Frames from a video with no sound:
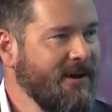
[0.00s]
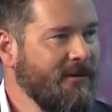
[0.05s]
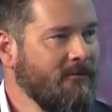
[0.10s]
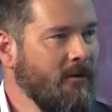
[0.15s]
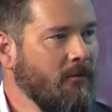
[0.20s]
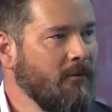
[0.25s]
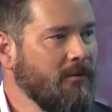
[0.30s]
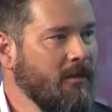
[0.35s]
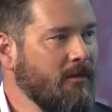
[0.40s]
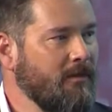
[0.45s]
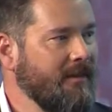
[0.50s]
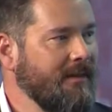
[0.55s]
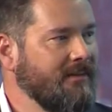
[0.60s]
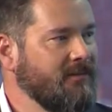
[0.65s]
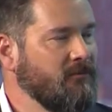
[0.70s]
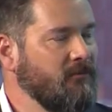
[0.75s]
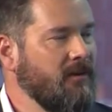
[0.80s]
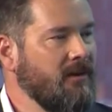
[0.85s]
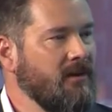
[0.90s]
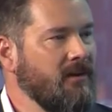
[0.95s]
What were the things
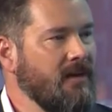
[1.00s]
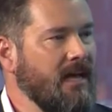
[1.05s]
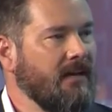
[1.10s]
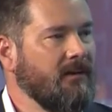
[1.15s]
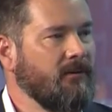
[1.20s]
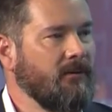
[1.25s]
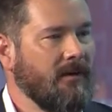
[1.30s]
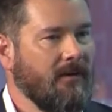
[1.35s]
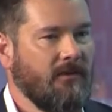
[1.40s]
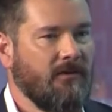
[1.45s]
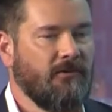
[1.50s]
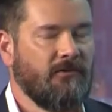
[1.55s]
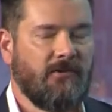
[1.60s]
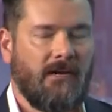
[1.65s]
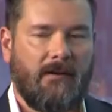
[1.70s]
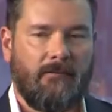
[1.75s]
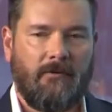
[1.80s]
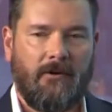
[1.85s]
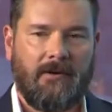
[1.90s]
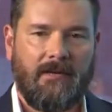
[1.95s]
that we're not doing a good
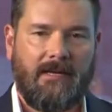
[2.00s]
job looking